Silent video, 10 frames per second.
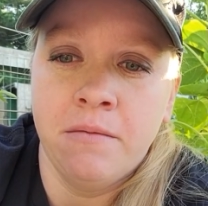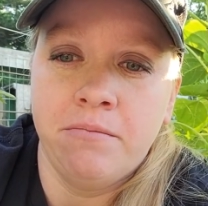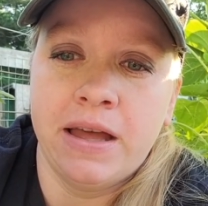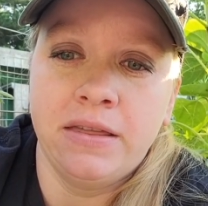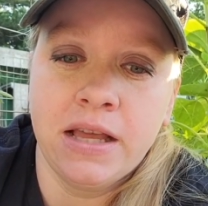
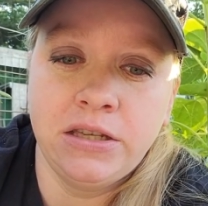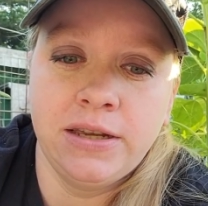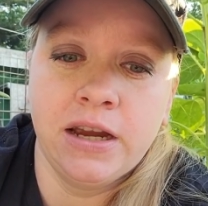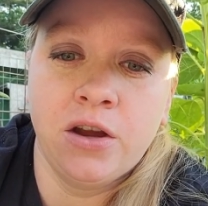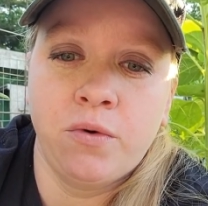But this
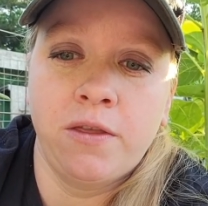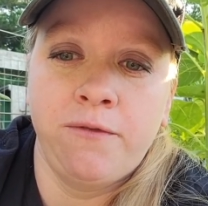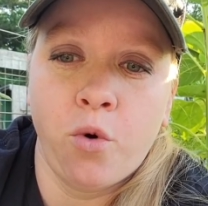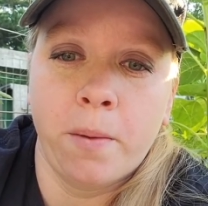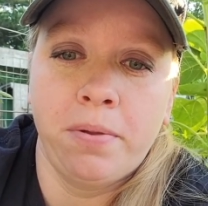year with
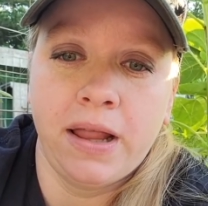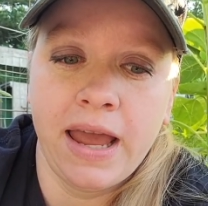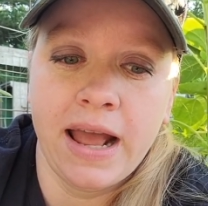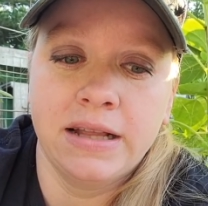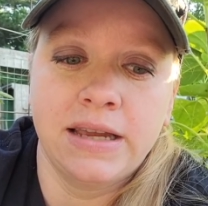four
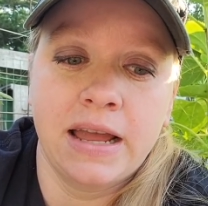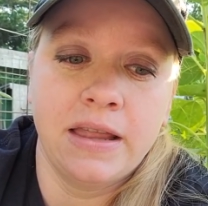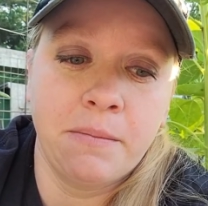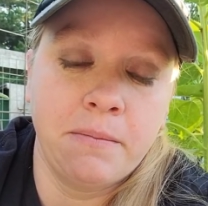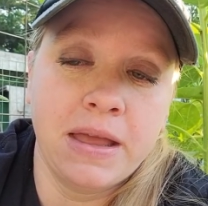plants and
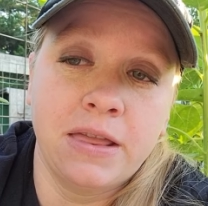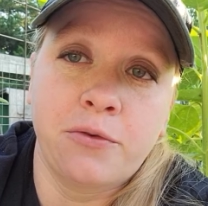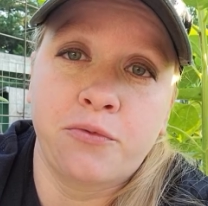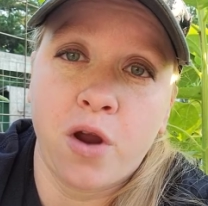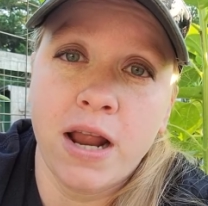them in the
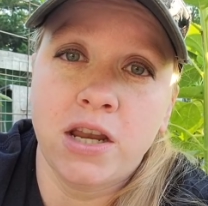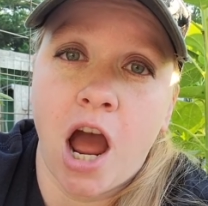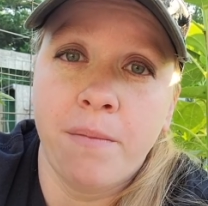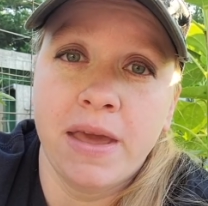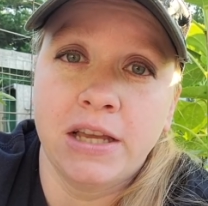front
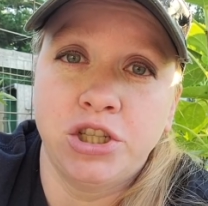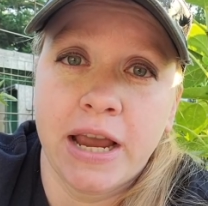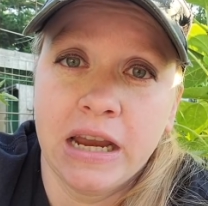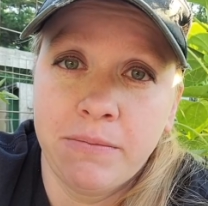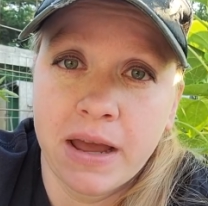not being
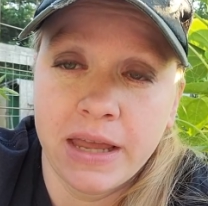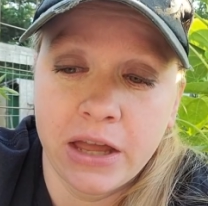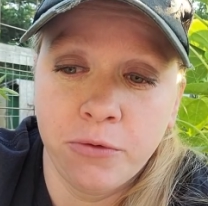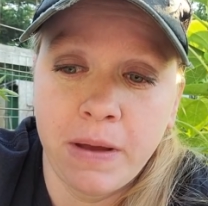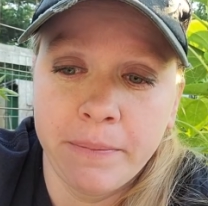shaded by the
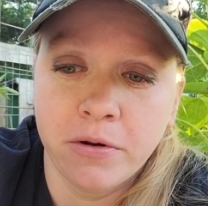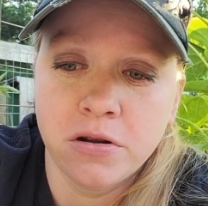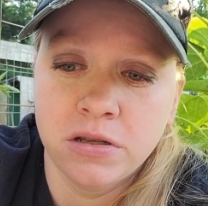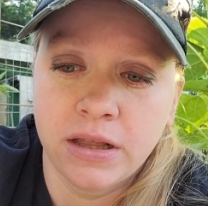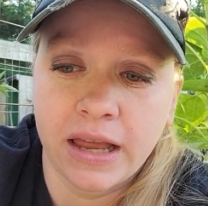other
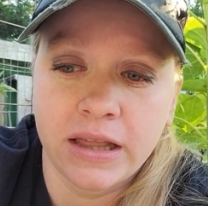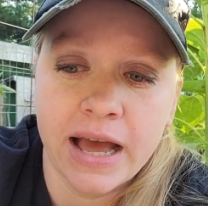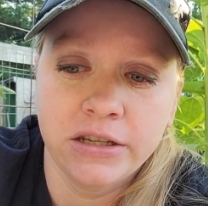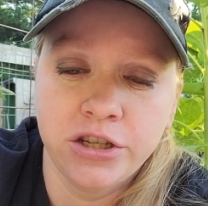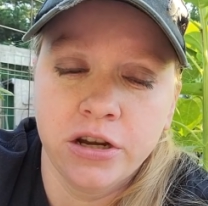peppers like
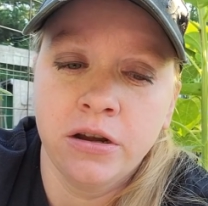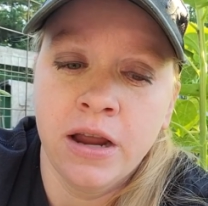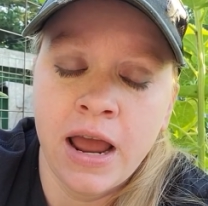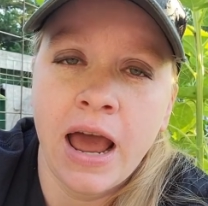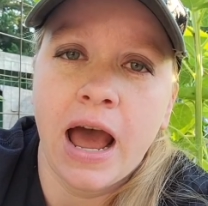last year,
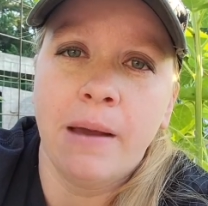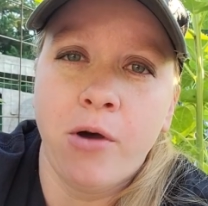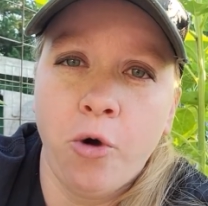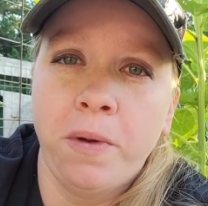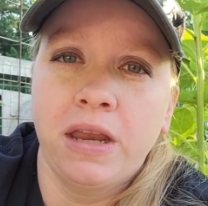I'm
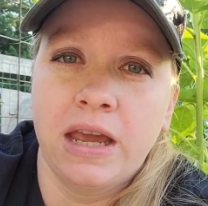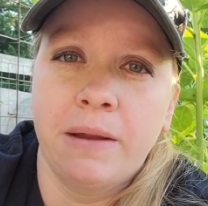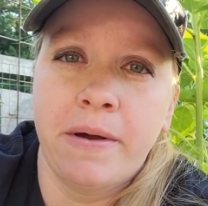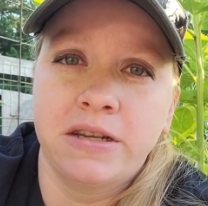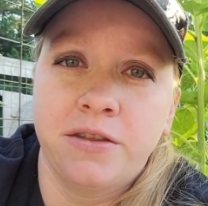hoping to get a
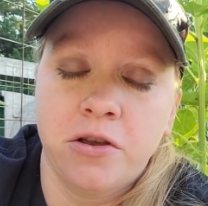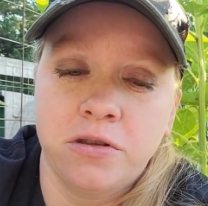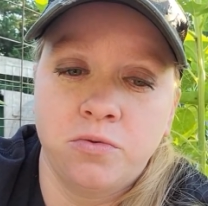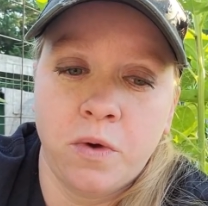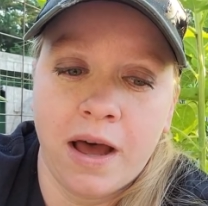bunch of those
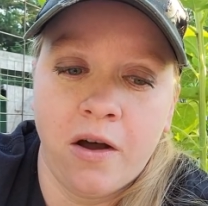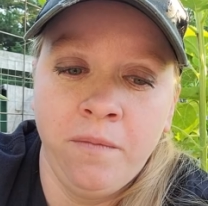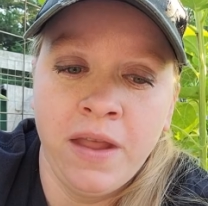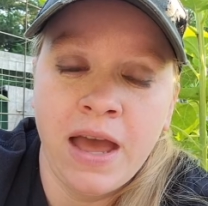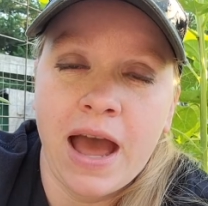as well.
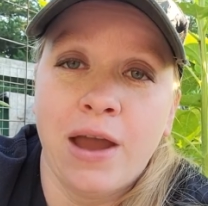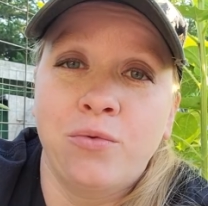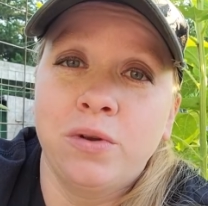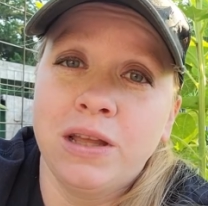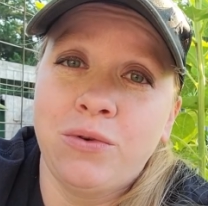I
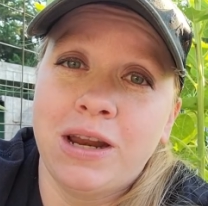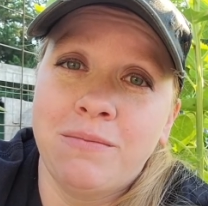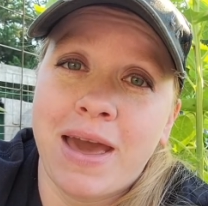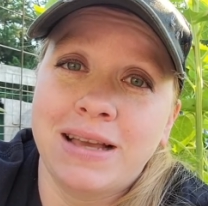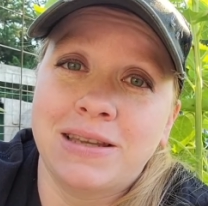really want to
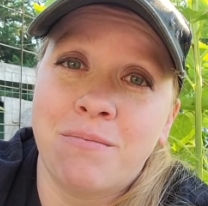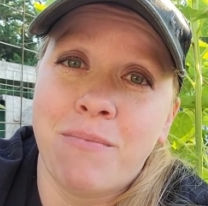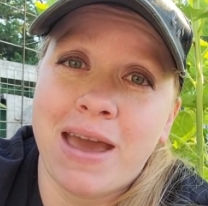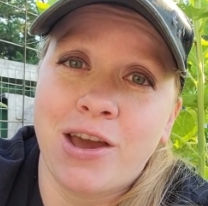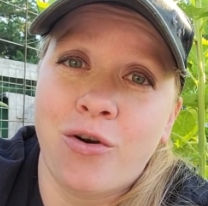make some
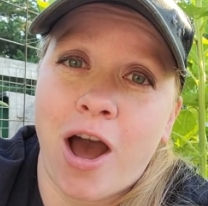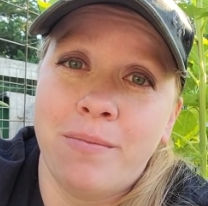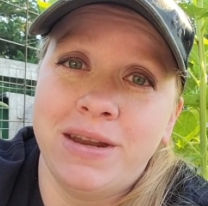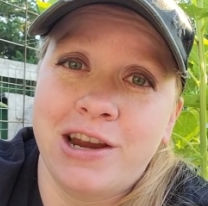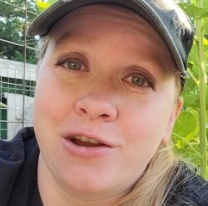mango
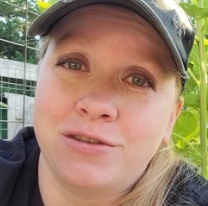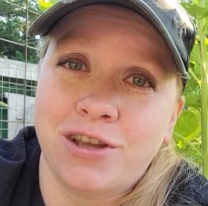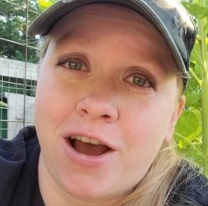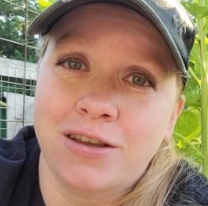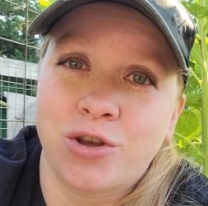habanero
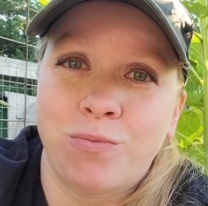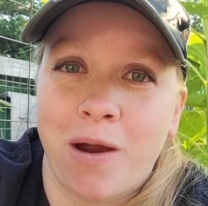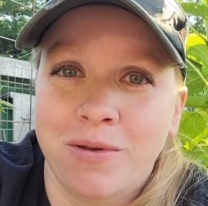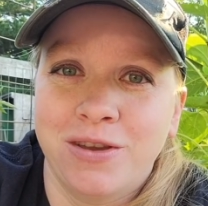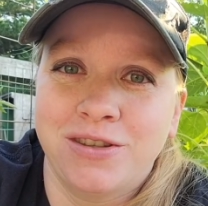sauce or
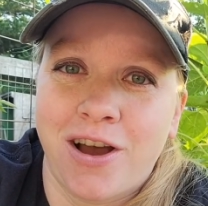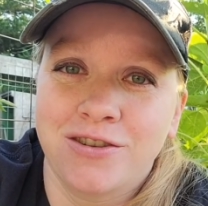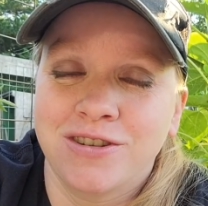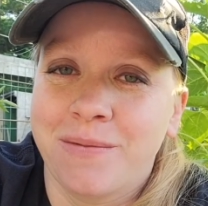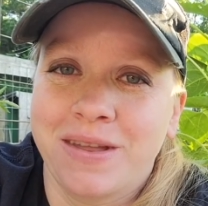barbecue sauce
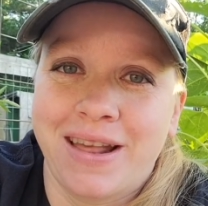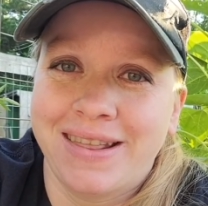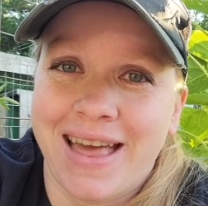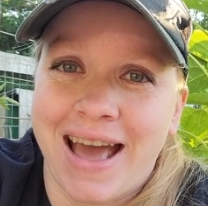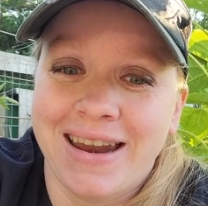or something
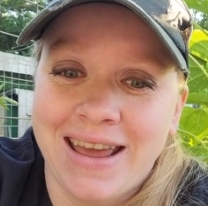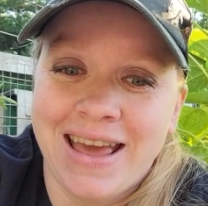like that.